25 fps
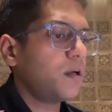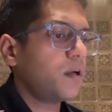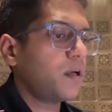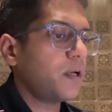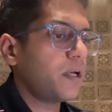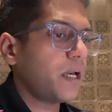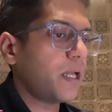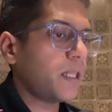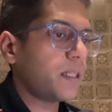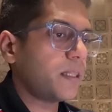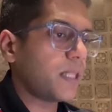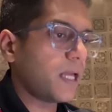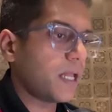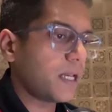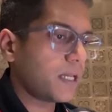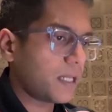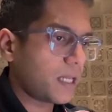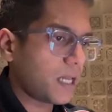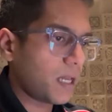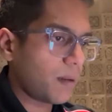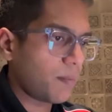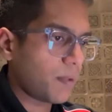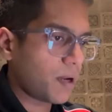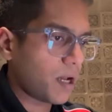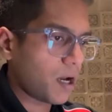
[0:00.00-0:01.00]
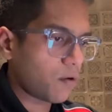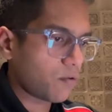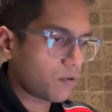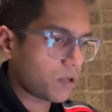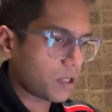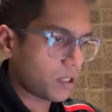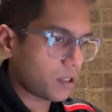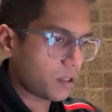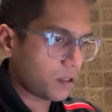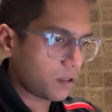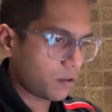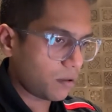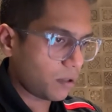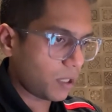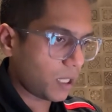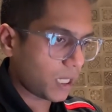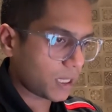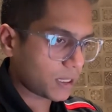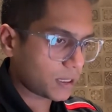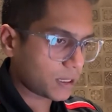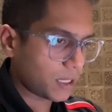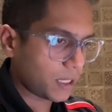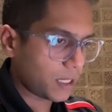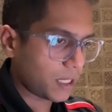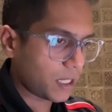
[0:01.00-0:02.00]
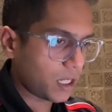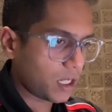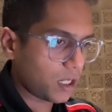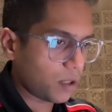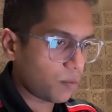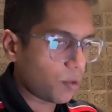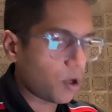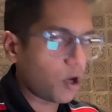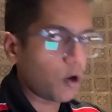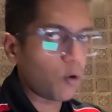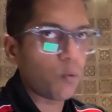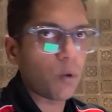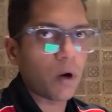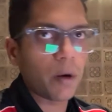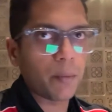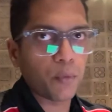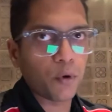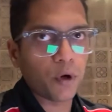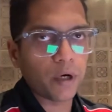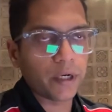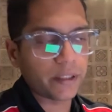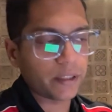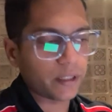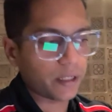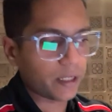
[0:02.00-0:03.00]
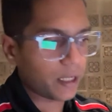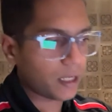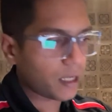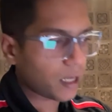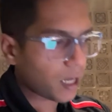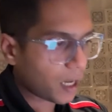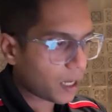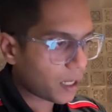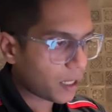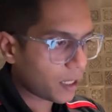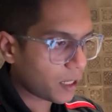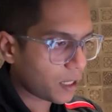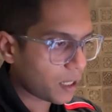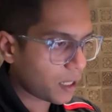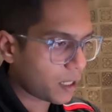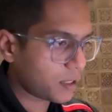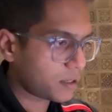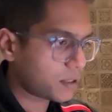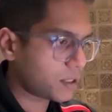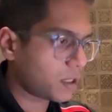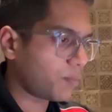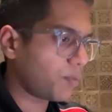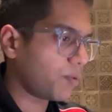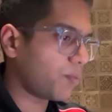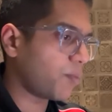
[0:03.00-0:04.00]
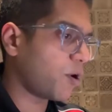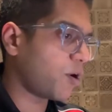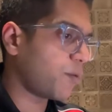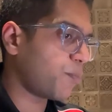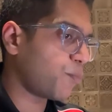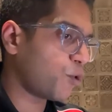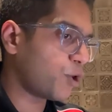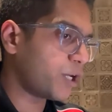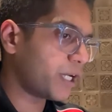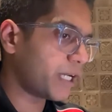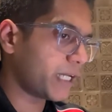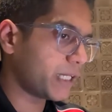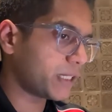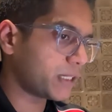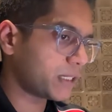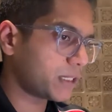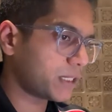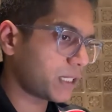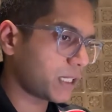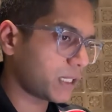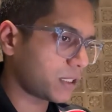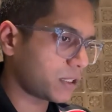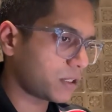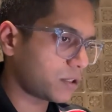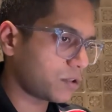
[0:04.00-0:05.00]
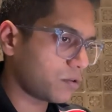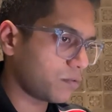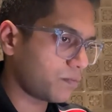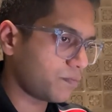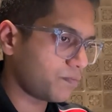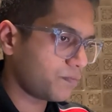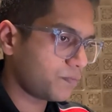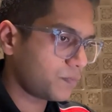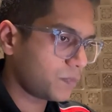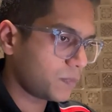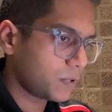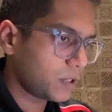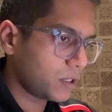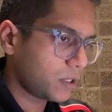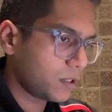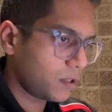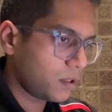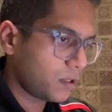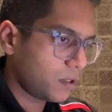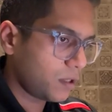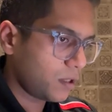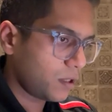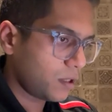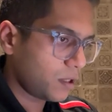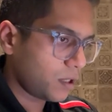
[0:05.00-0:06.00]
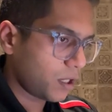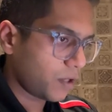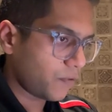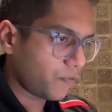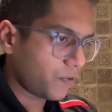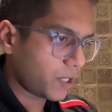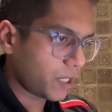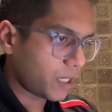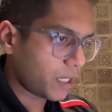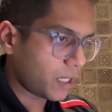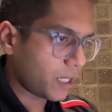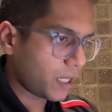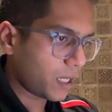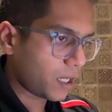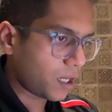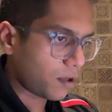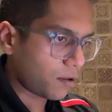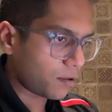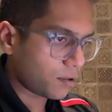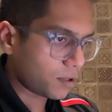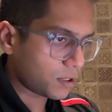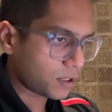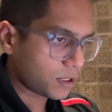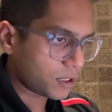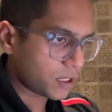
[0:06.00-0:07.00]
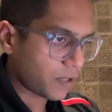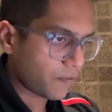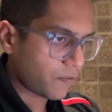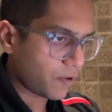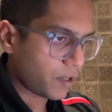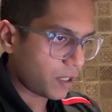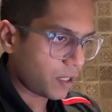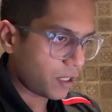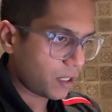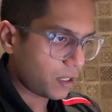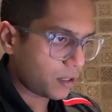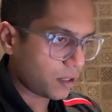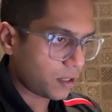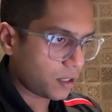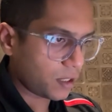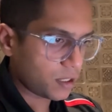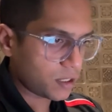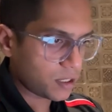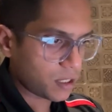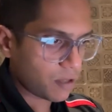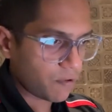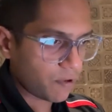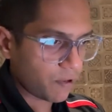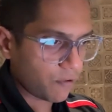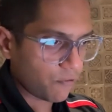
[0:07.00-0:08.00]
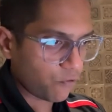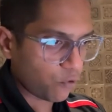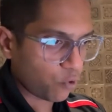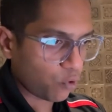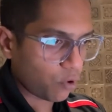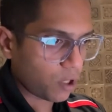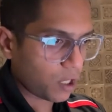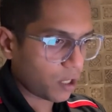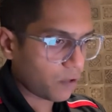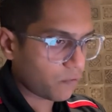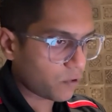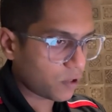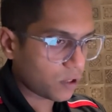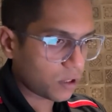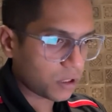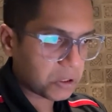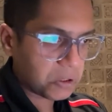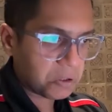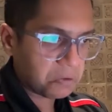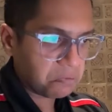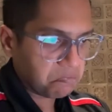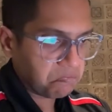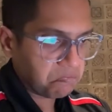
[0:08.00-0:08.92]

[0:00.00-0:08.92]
It then came down yesterday about 1.39 and it's up about 0.86. So if we can take out the 73, 74 levels,